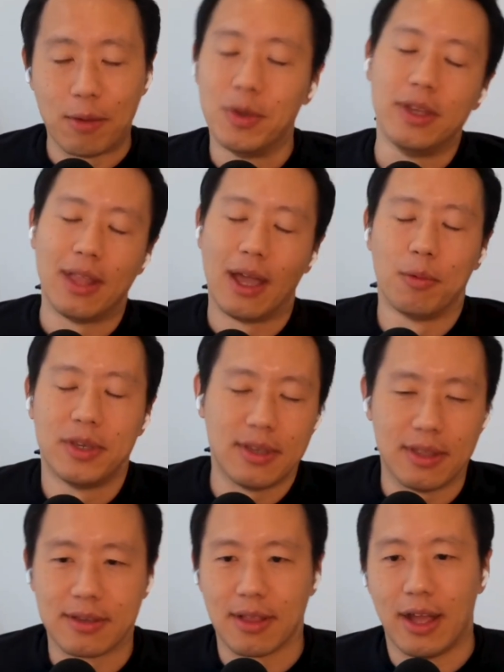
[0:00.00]
And we see
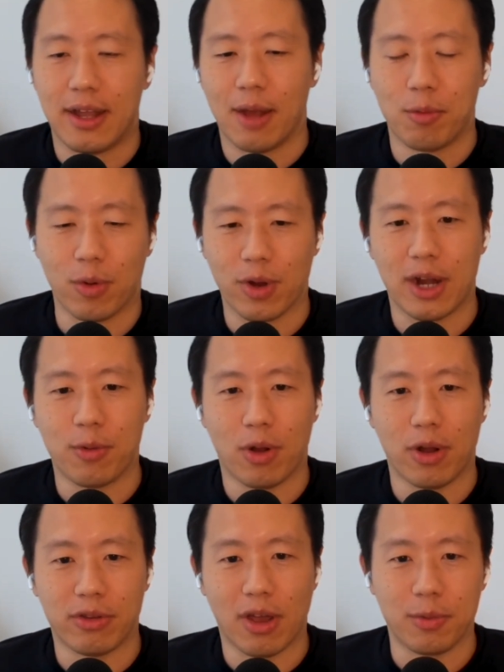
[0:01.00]
this a lot now where we're kind
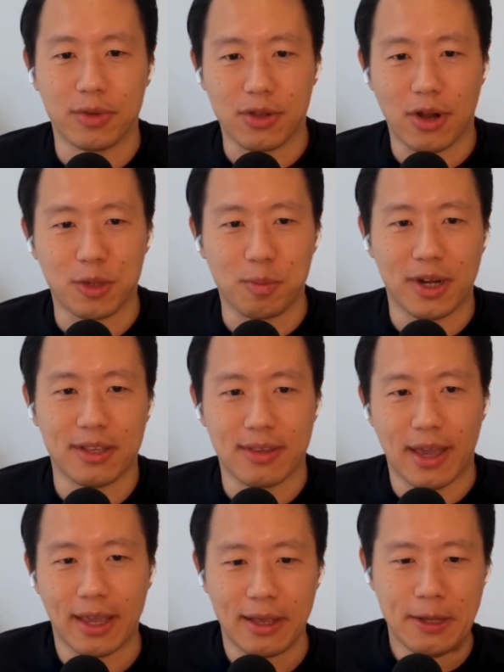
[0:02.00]
of talking with startups, but it's
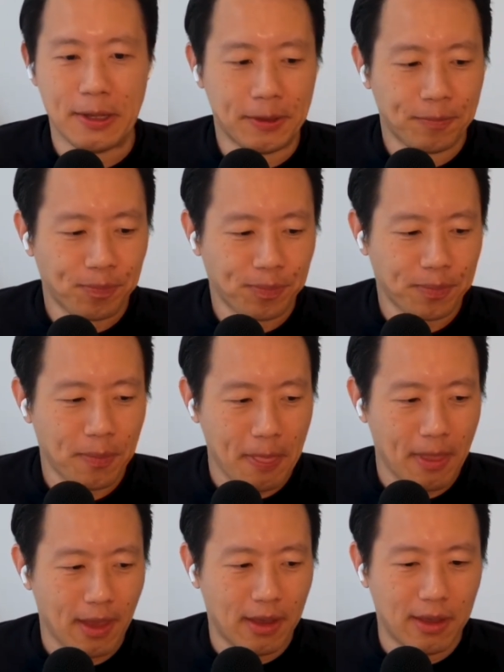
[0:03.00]
like,
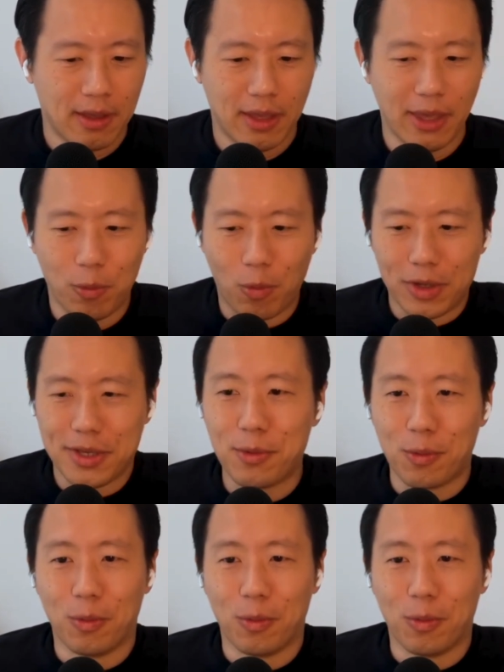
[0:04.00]
it wasn't,